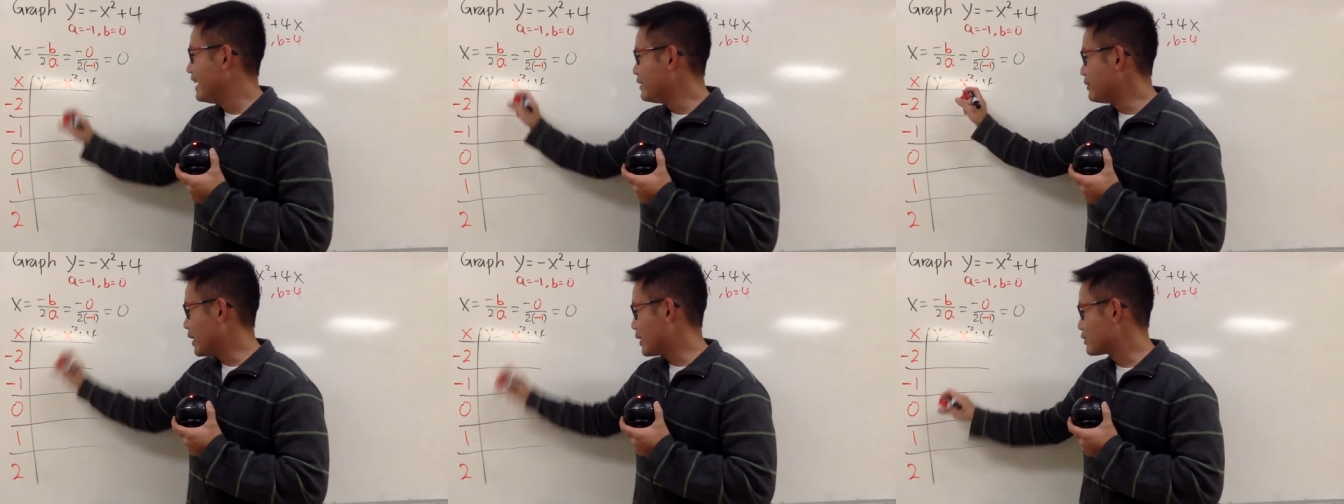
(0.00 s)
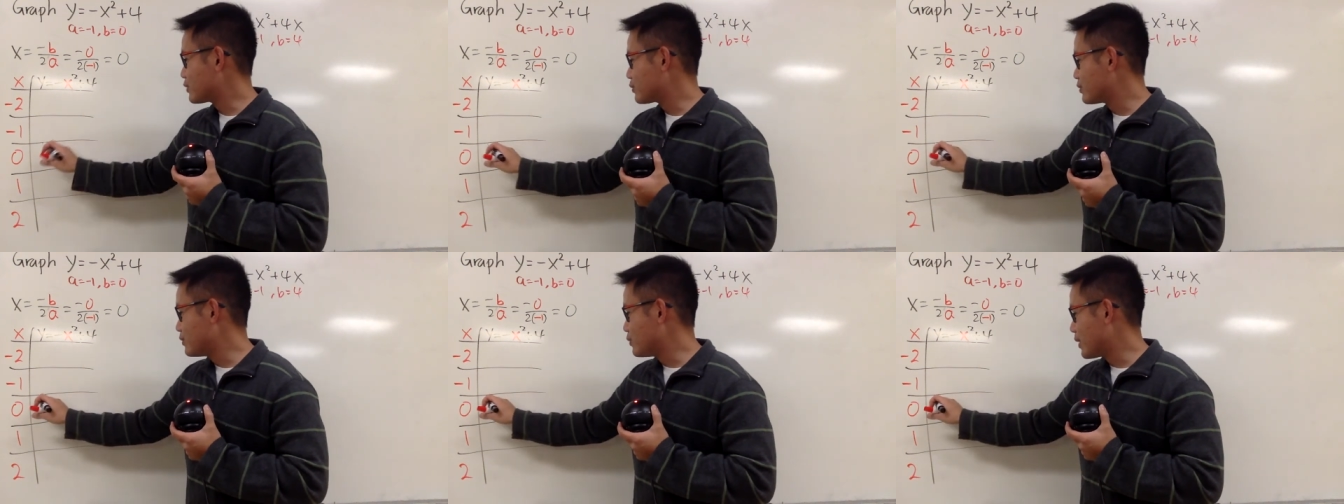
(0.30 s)
anyway,
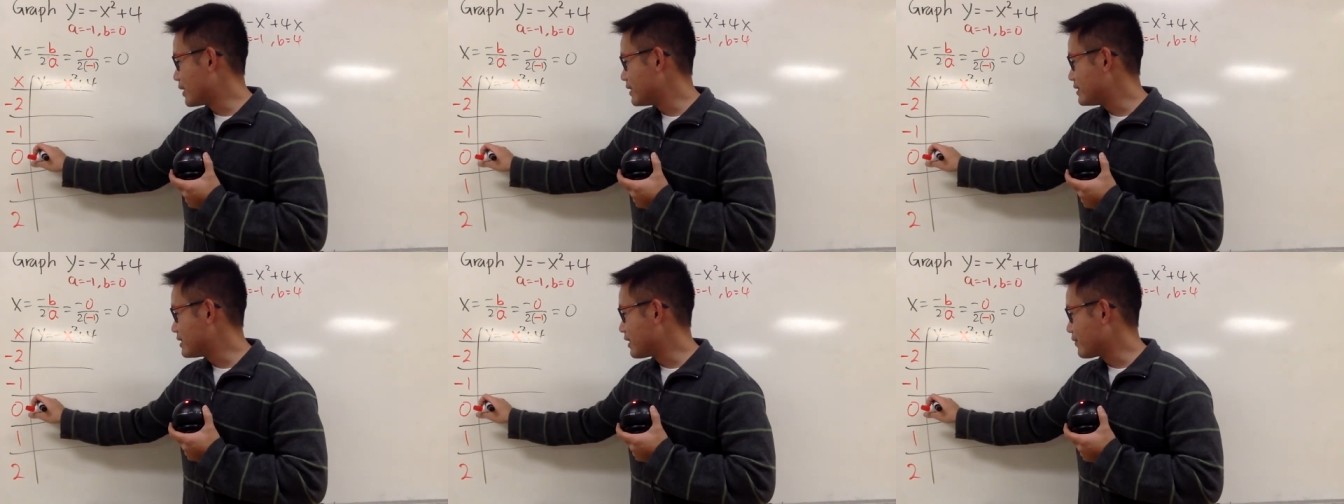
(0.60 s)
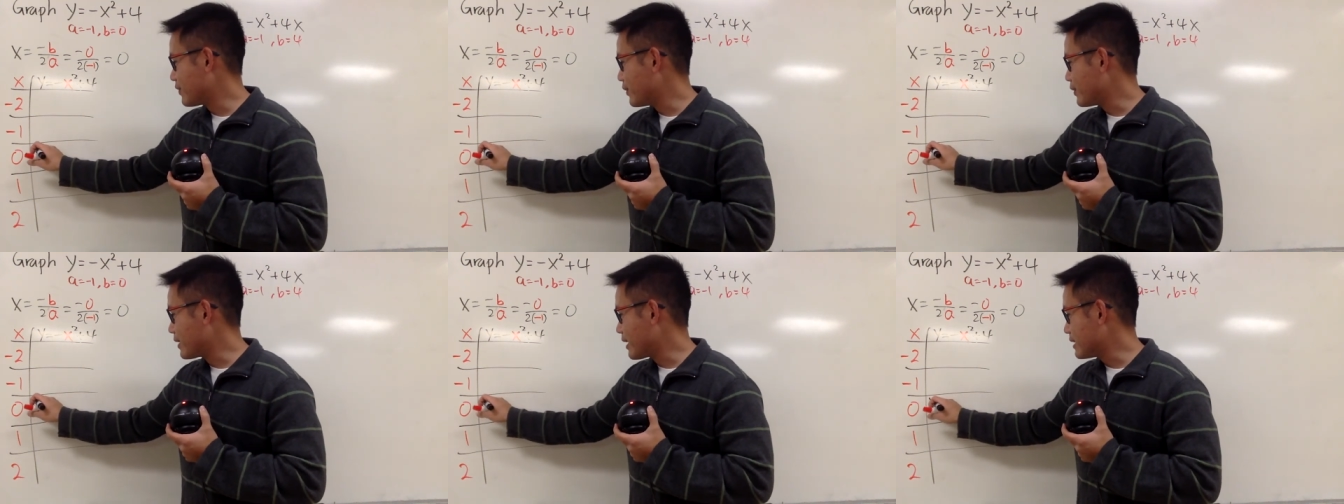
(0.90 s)
I'll write this down
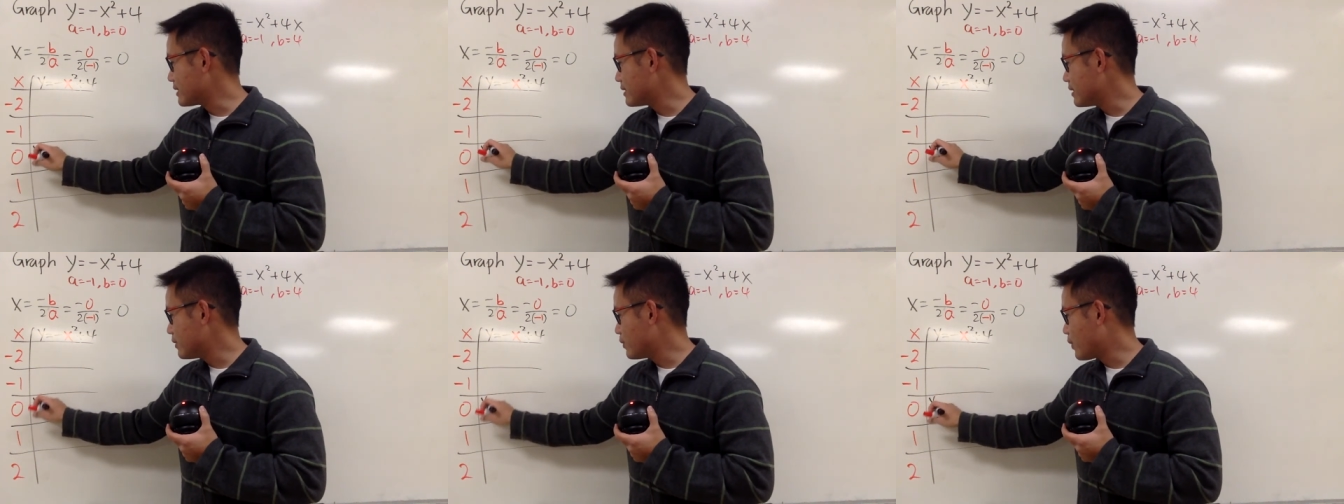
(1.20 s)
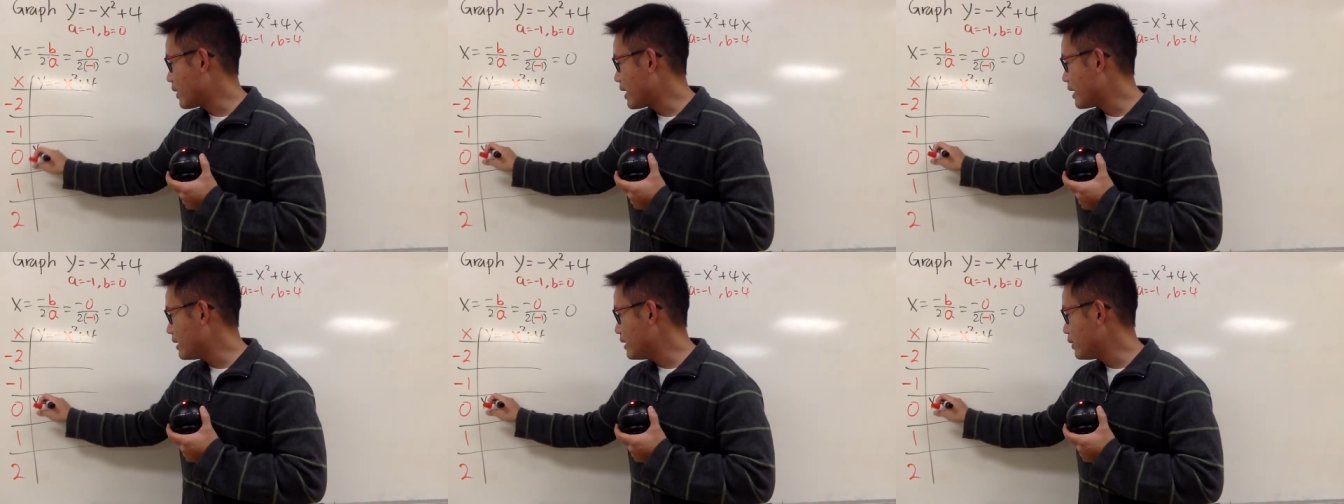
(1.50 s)
for you guys.
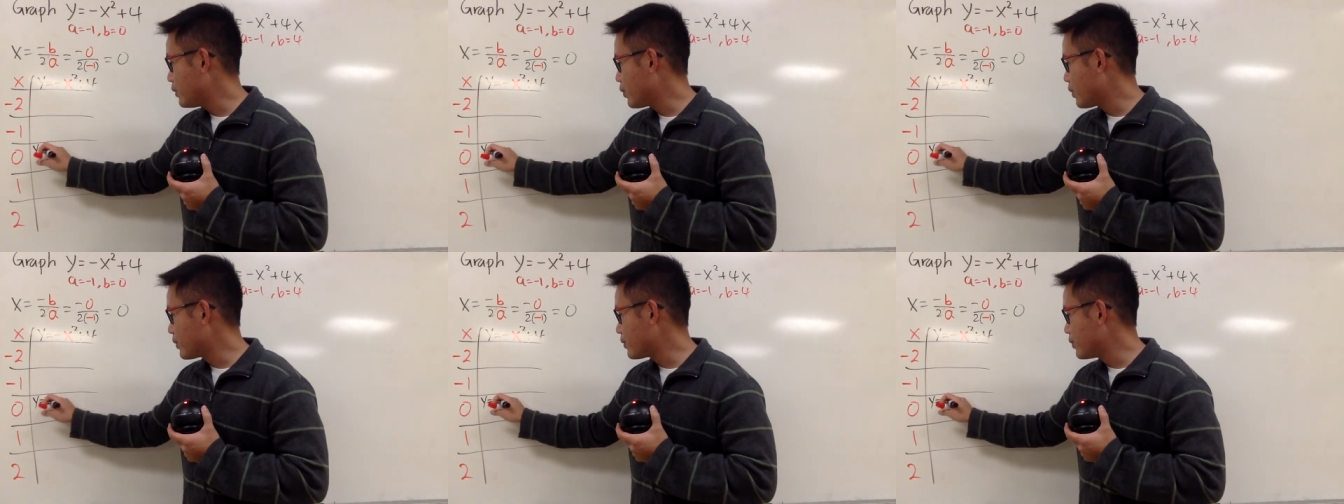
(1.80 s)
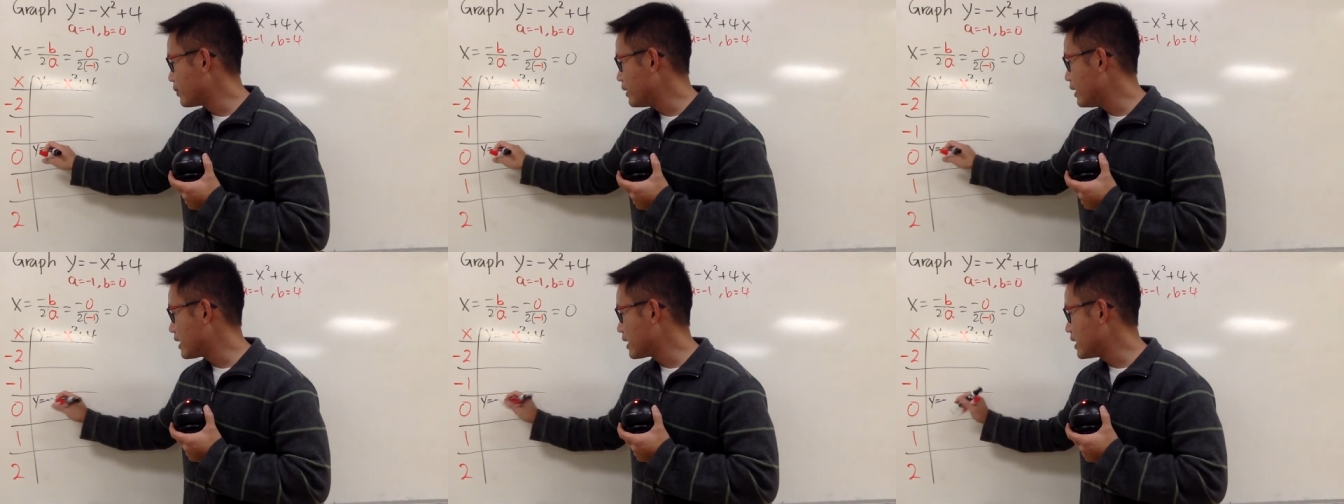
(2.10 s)
y equal to
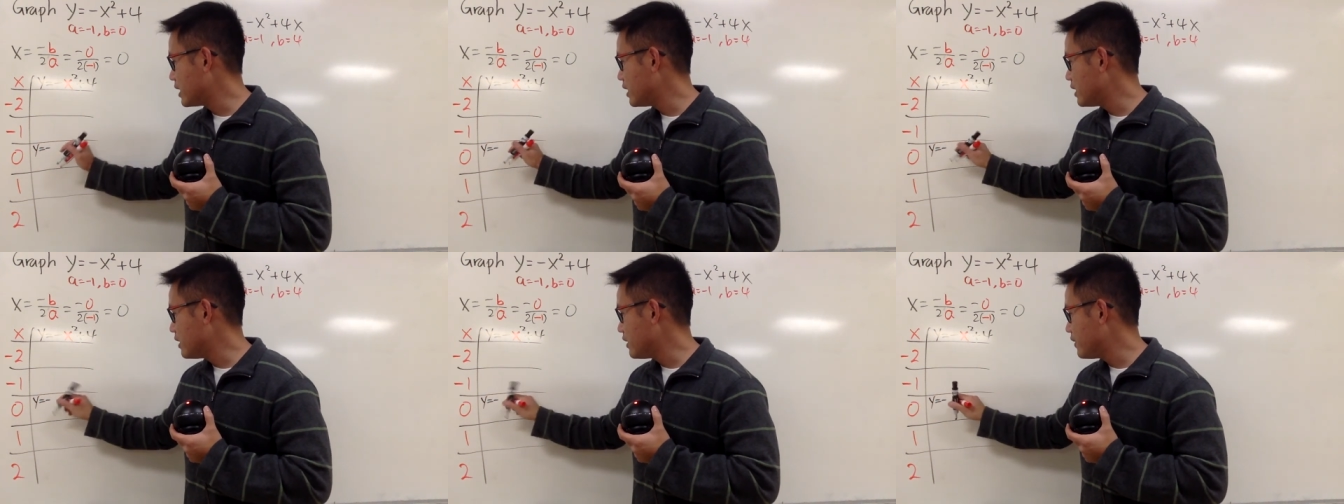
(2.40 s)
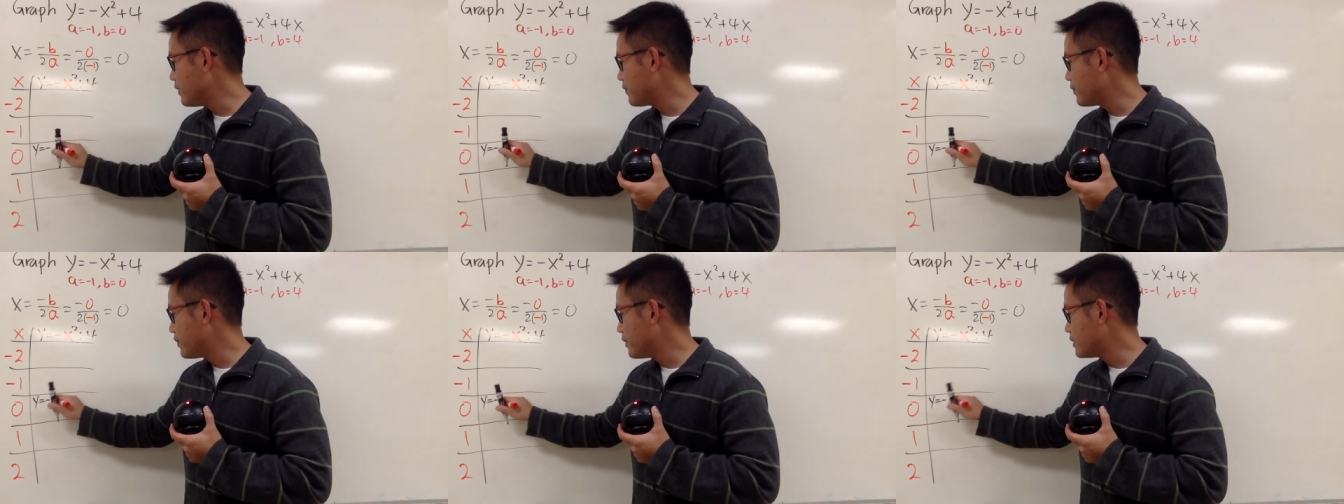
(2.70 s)

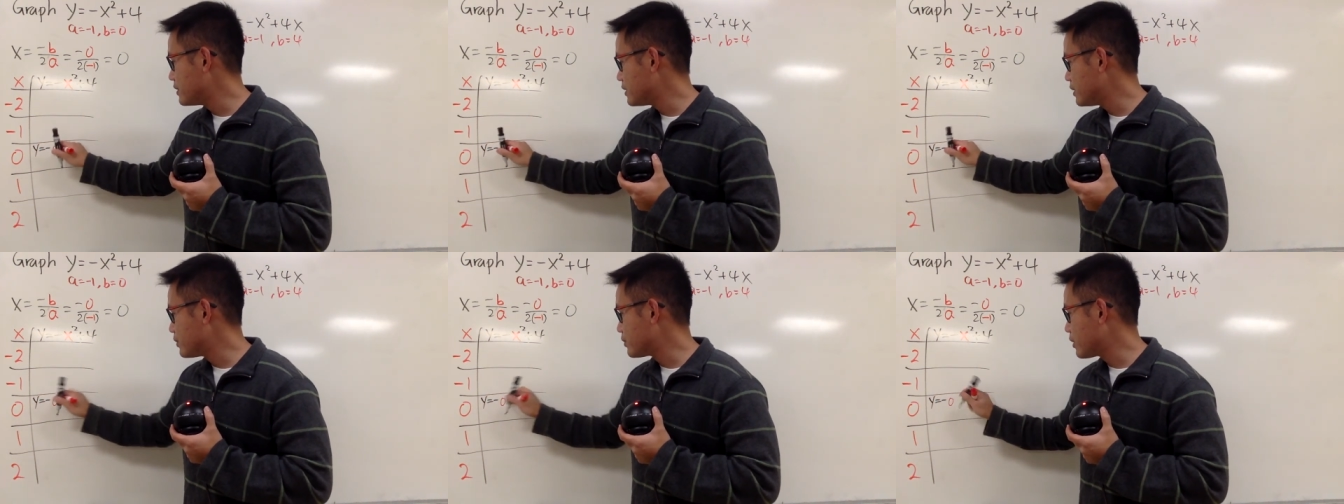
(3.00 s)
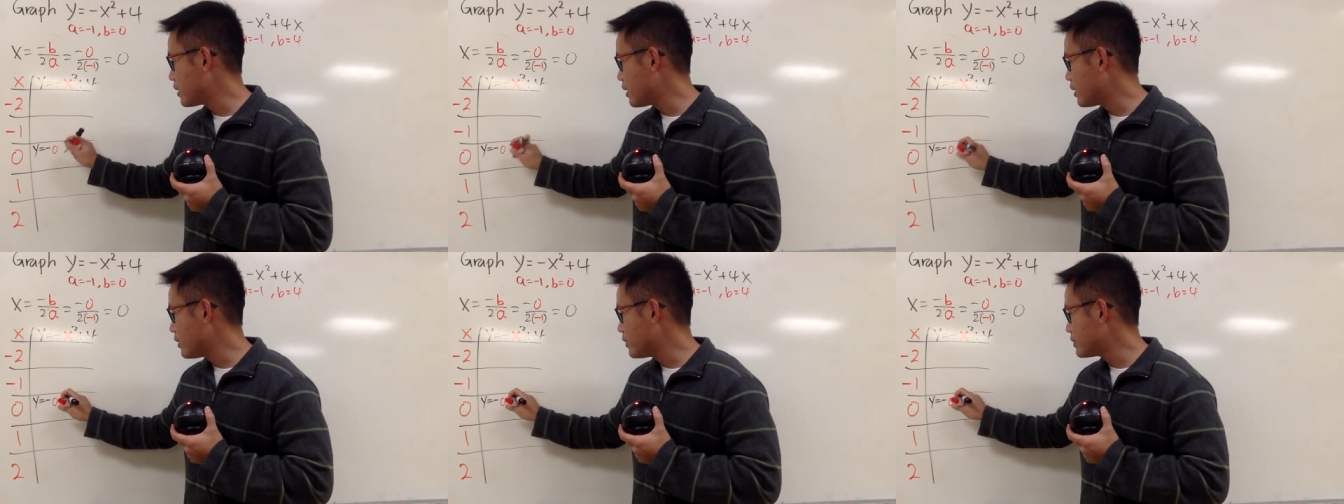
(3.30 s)
negative
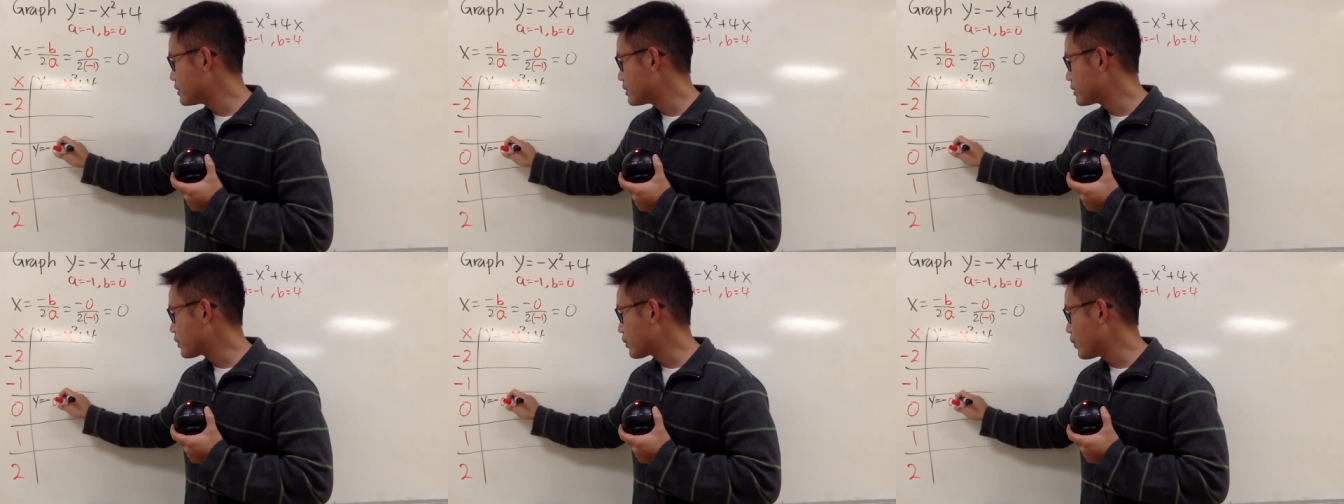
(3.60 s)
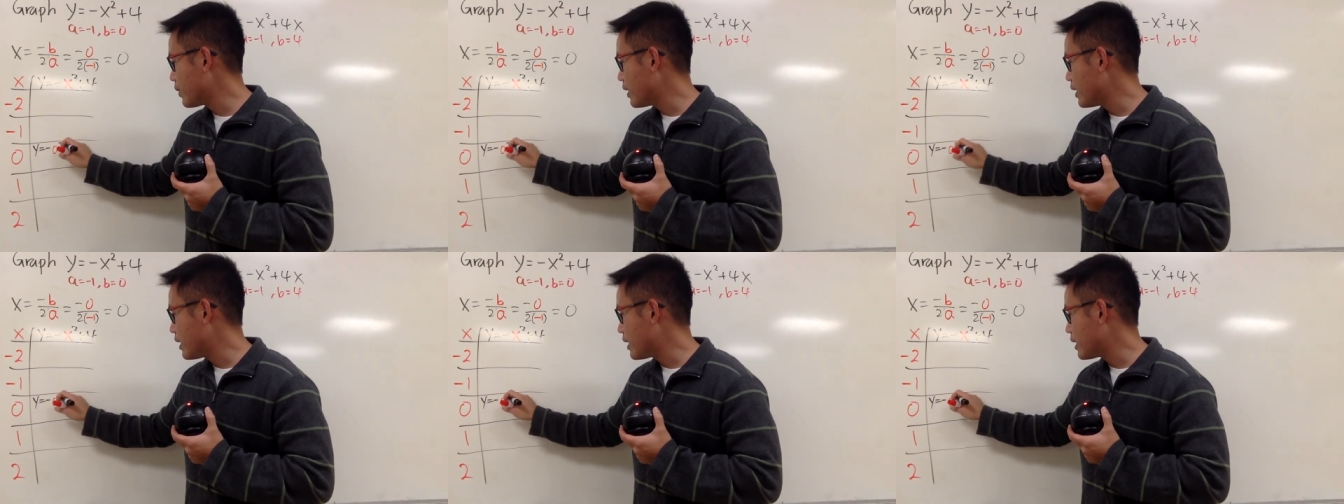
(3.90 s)
0
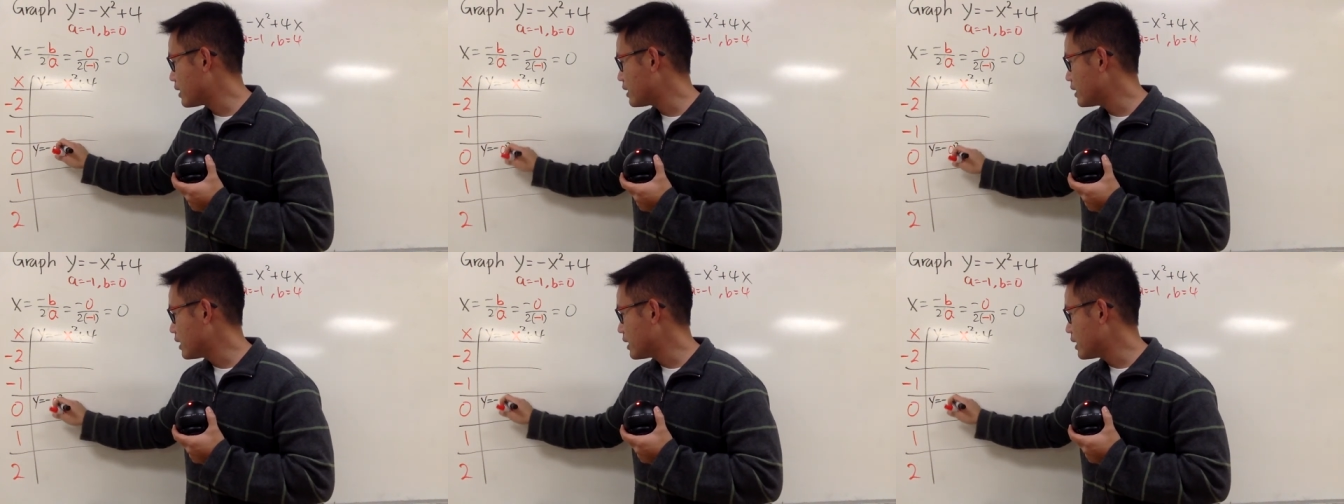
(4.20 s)
square